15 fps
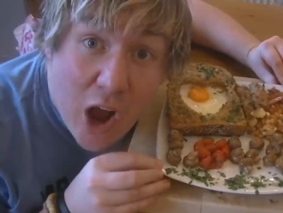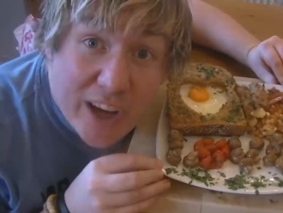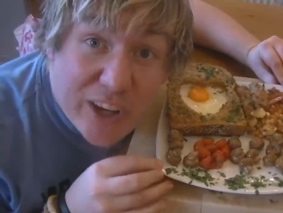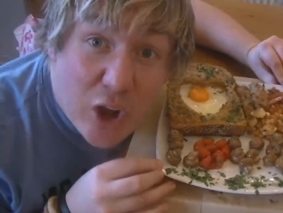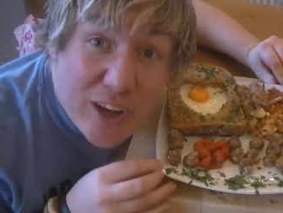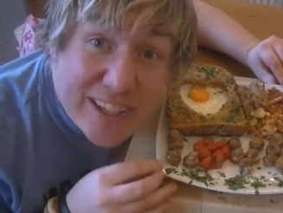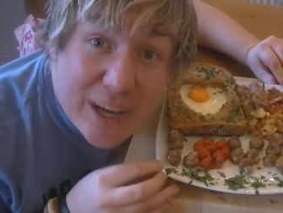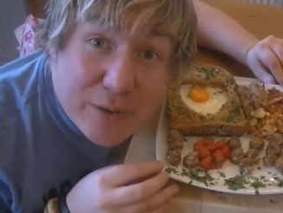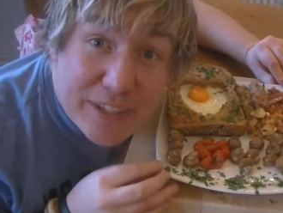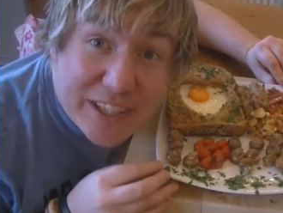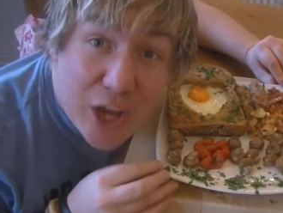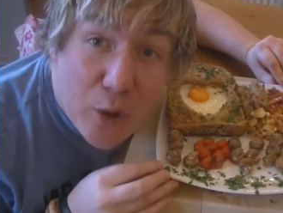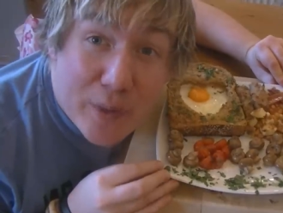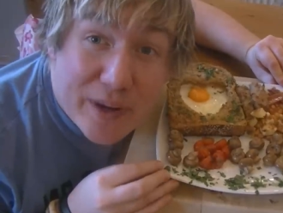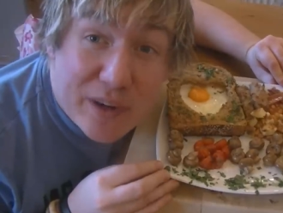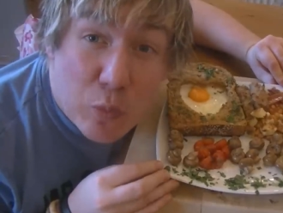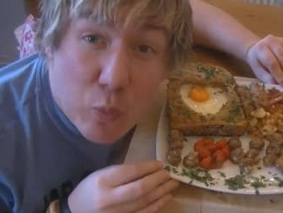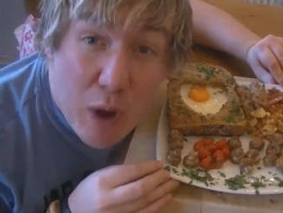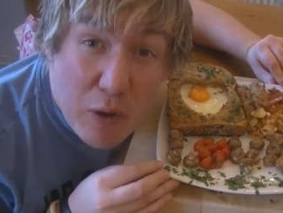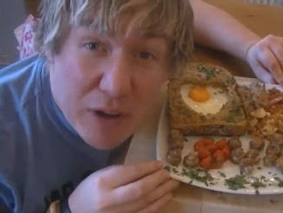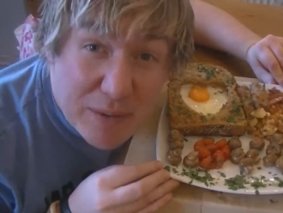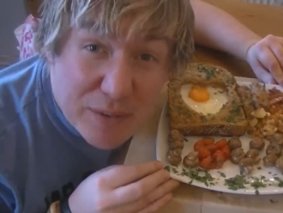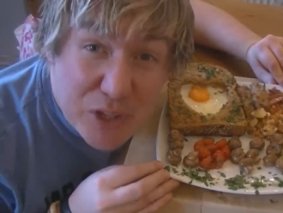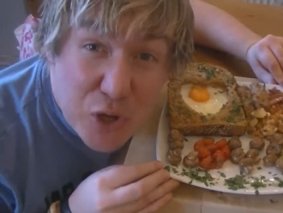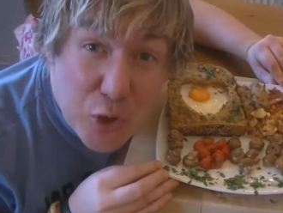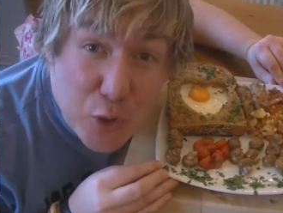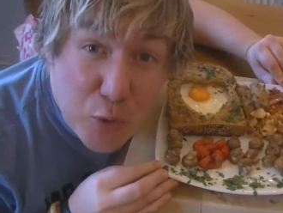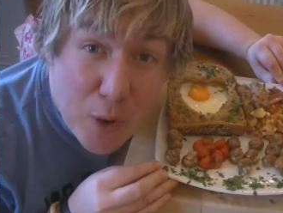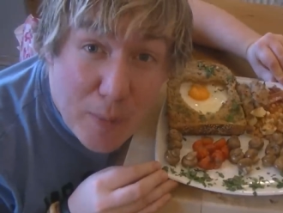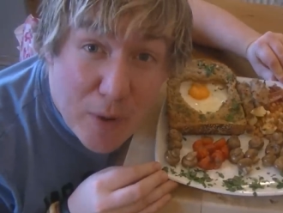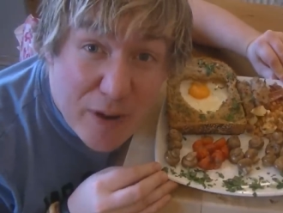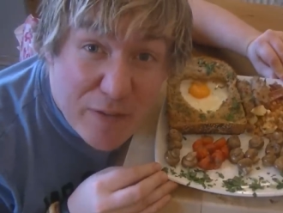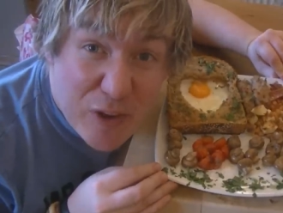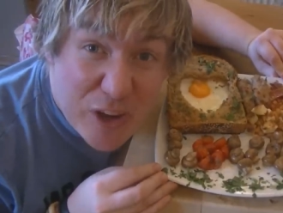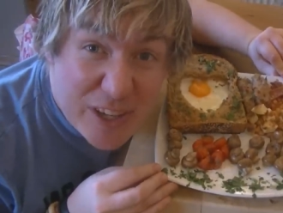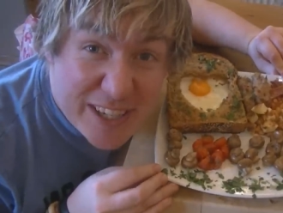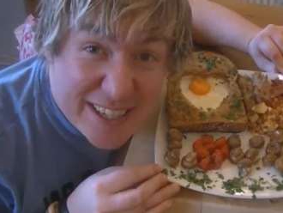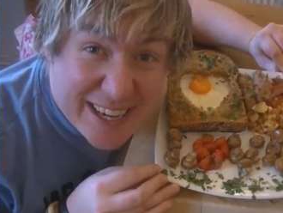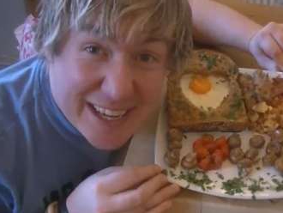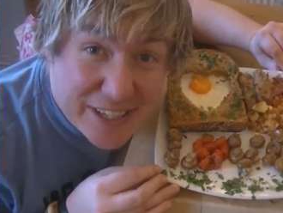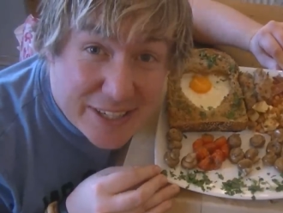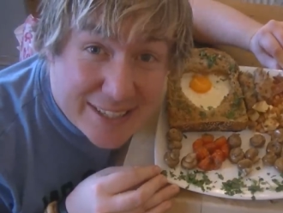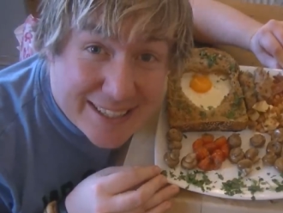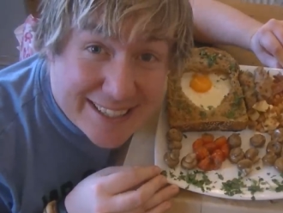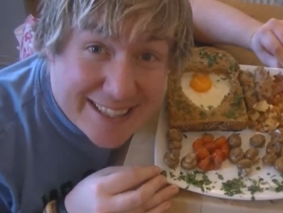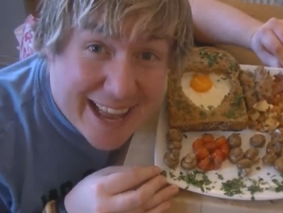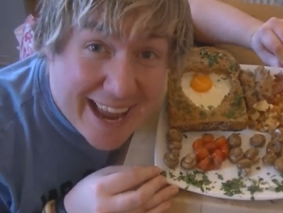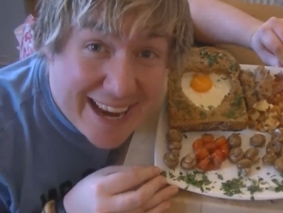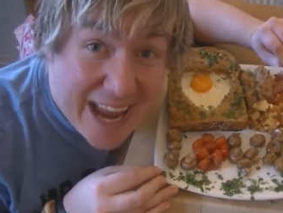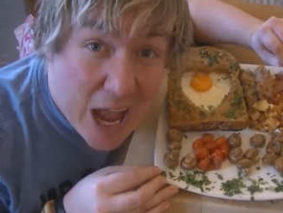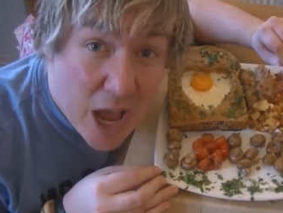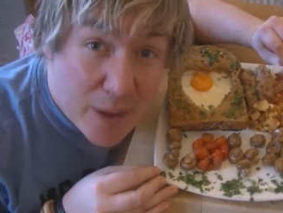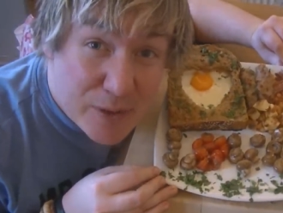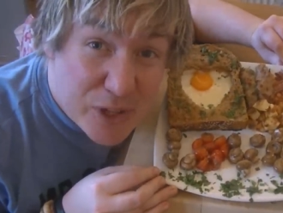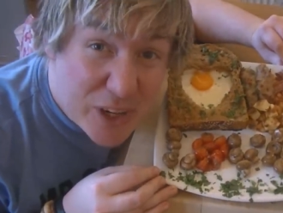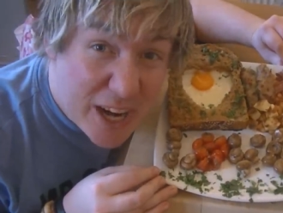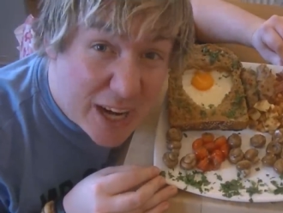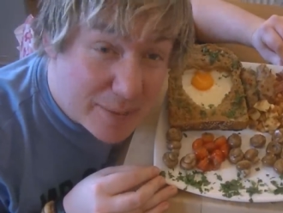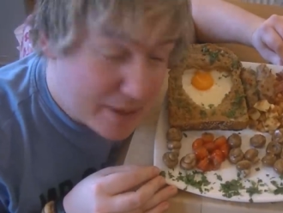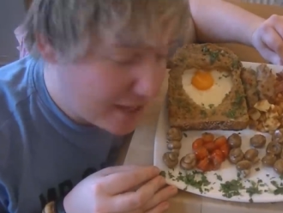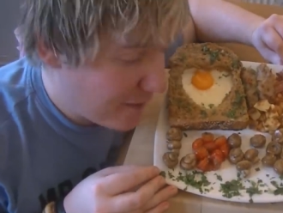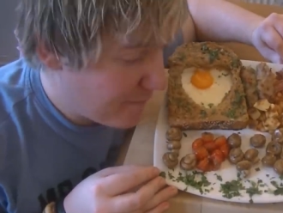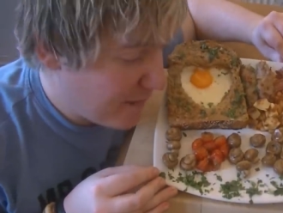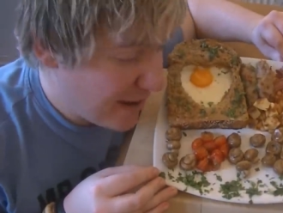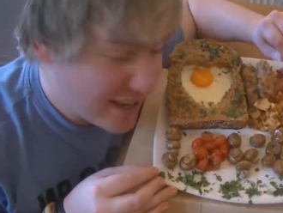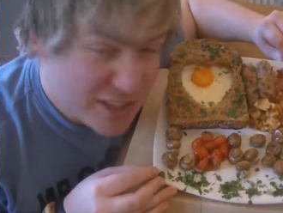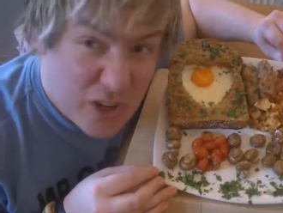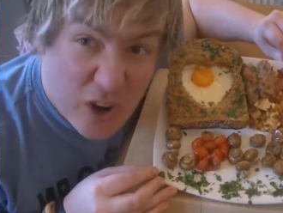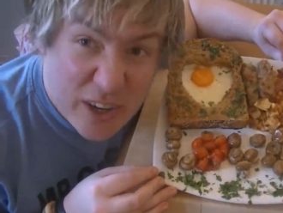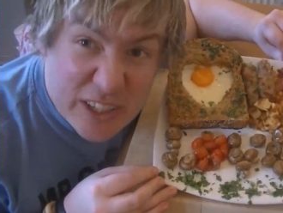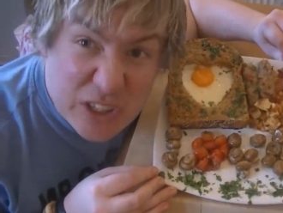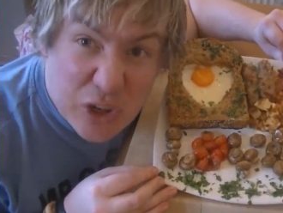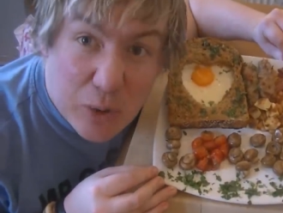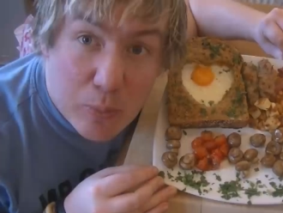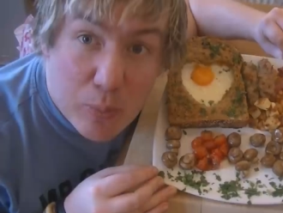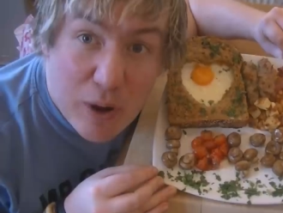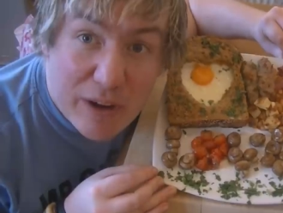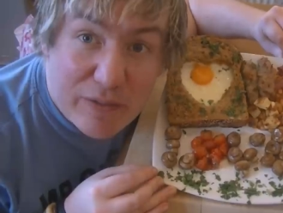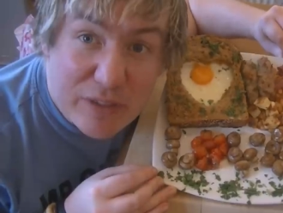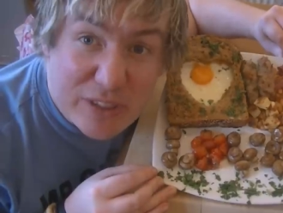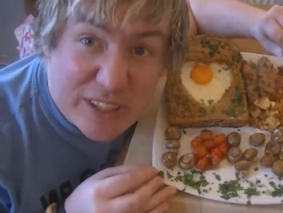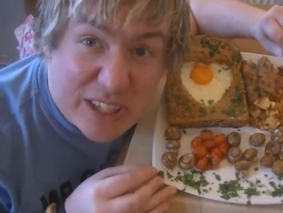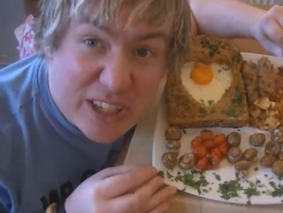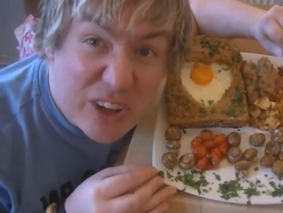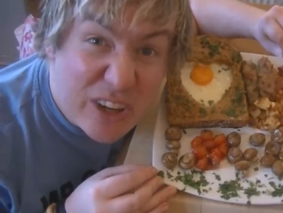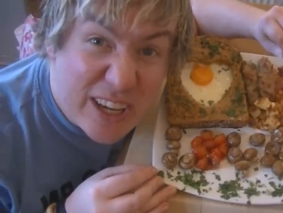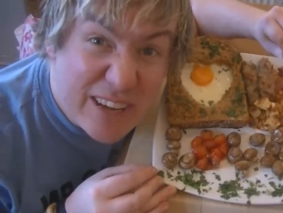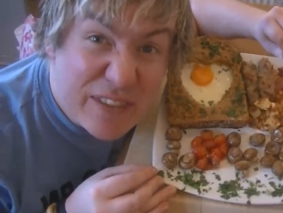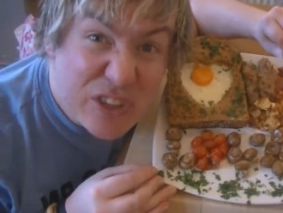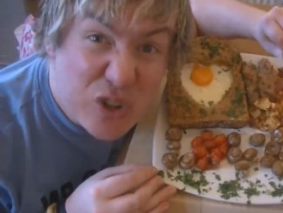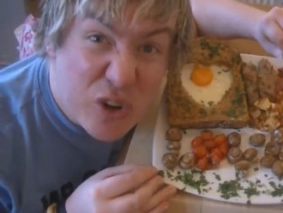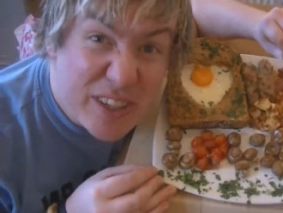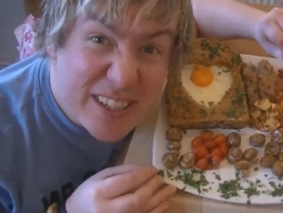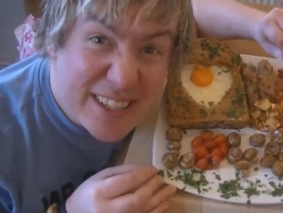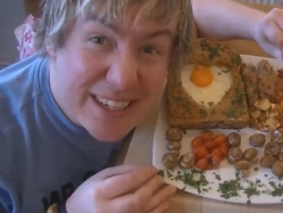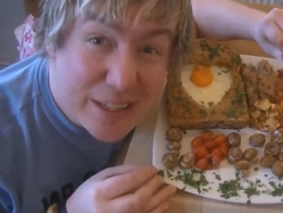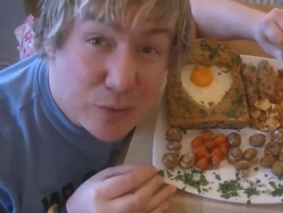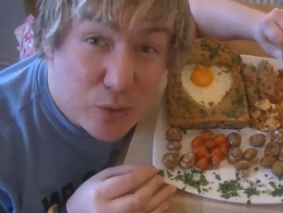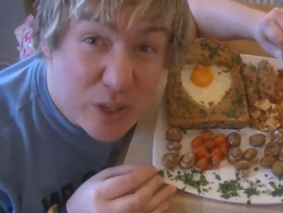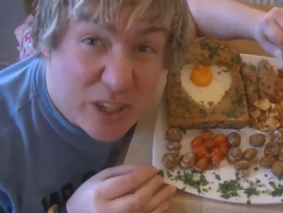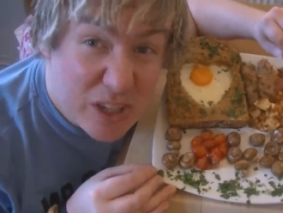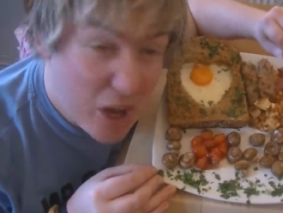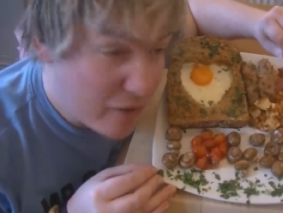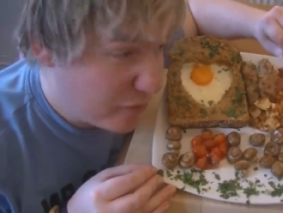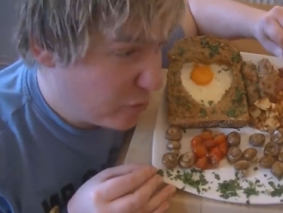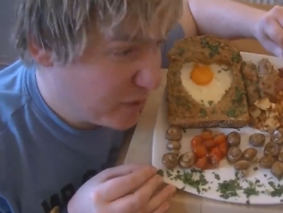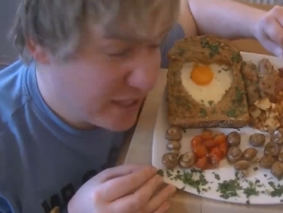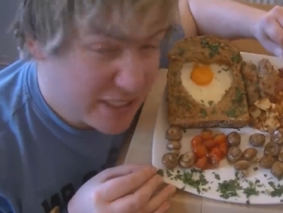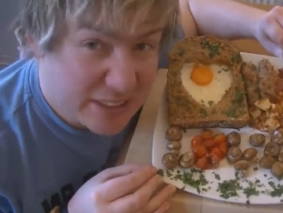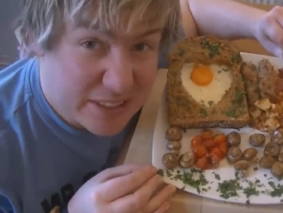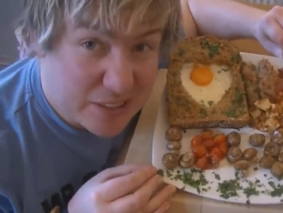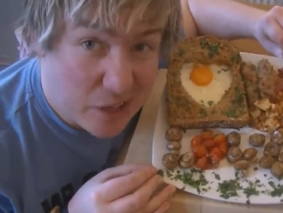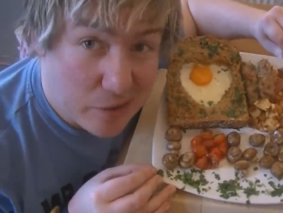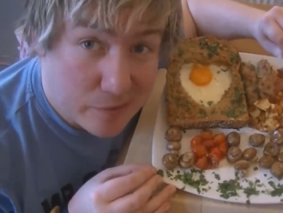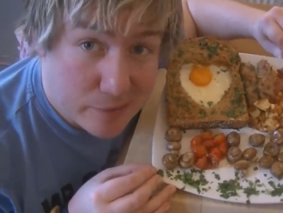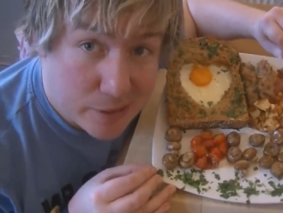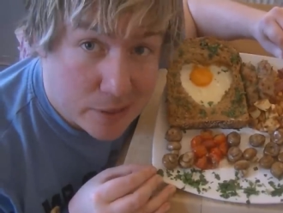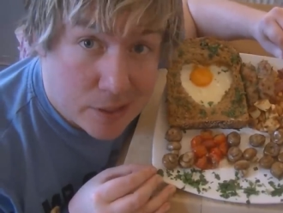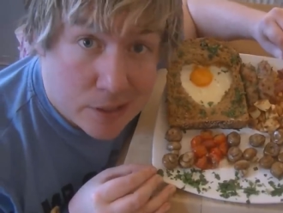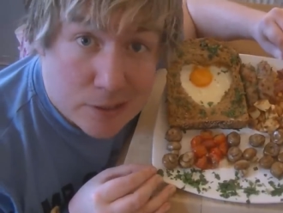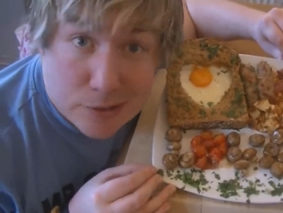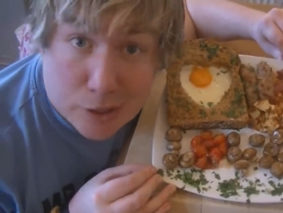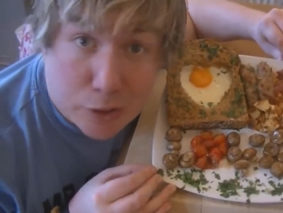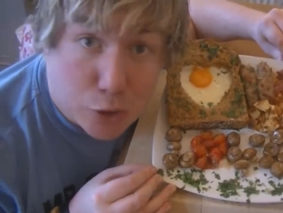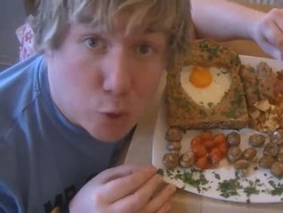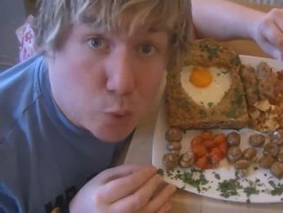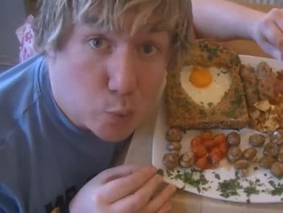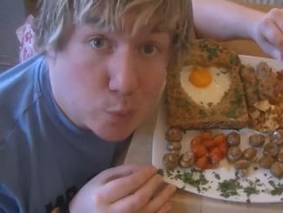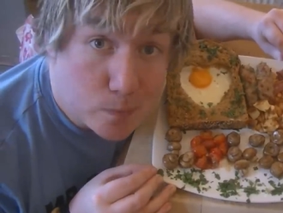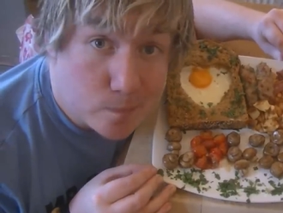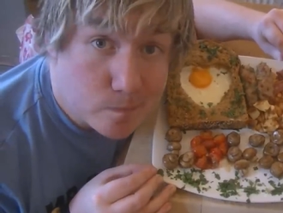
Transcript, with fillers: Hi guys, how's it going? Welcome to my Virgin Kitchen today. I'm showing you how to make a Valentine's cooked breakfast. It even tries to say the word love on it and stuff. It's kind of cool.